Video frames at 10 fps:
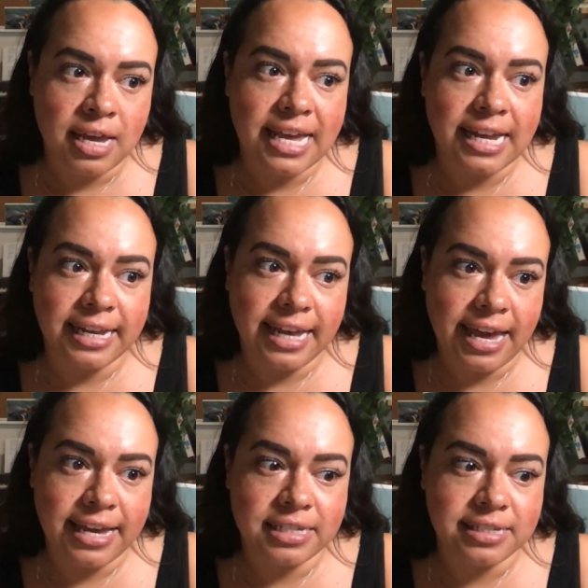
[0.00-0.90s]
in
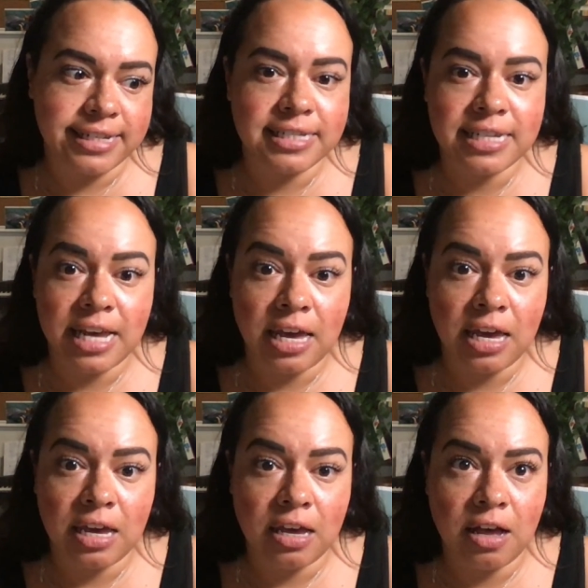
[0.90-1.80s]
case, let's
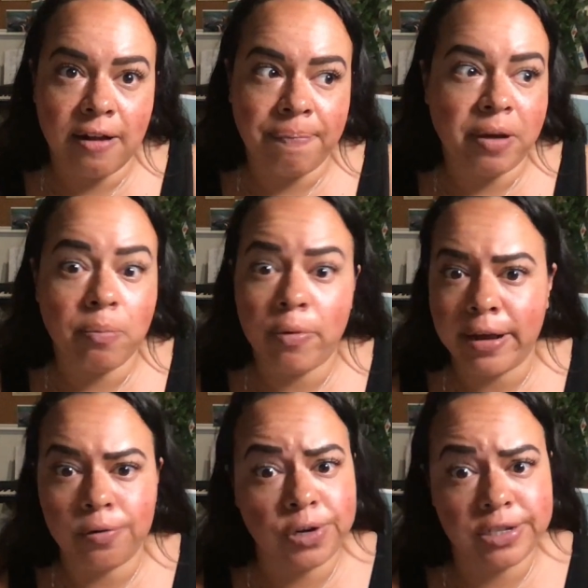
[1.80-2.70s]
say, a
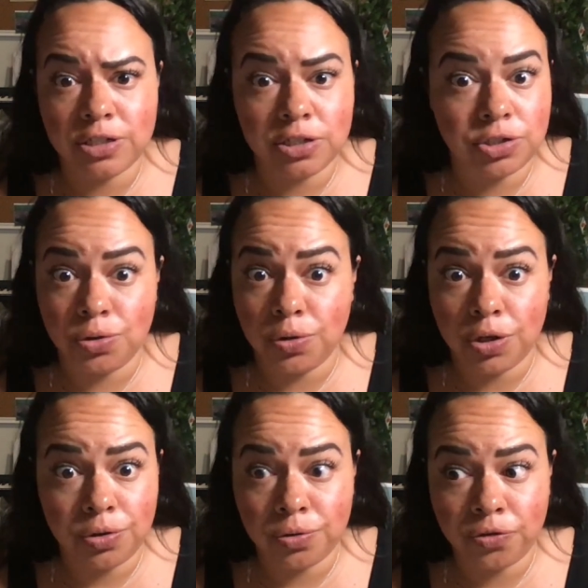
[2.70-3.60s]
brand wants to sue
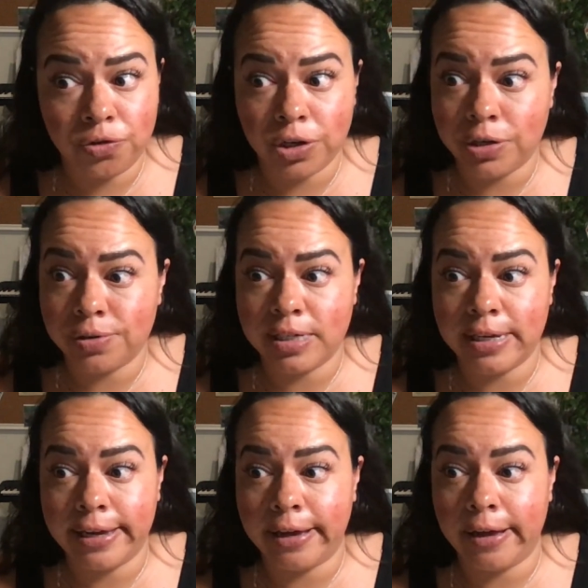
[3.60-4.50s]
you for
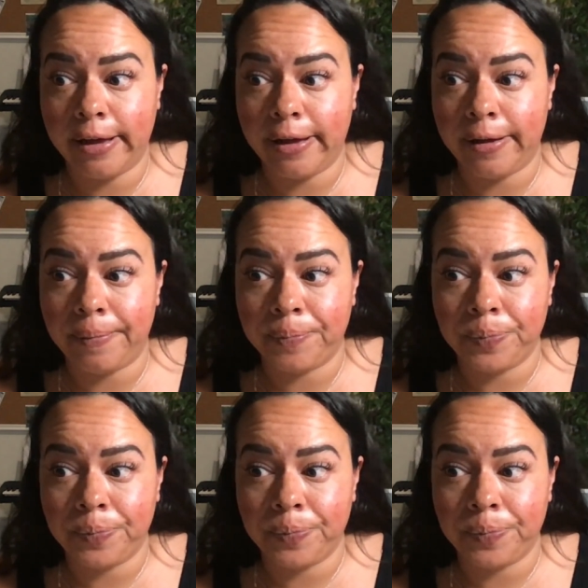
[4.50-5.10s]
using, I